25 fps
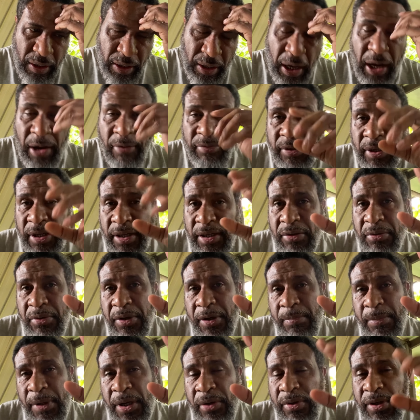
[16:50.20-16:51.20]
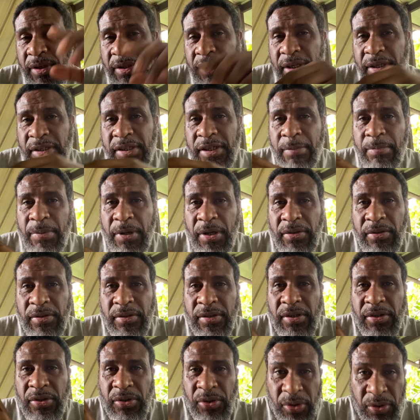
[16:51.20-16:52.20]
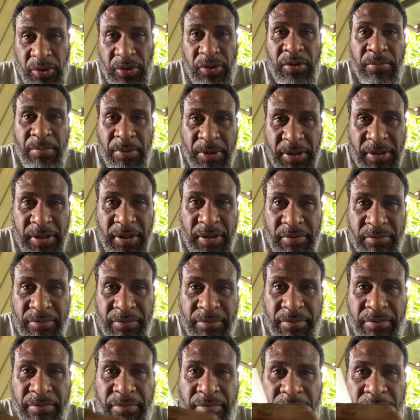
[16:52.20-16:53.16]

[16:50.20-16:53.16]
after doing my research about YouTube itself,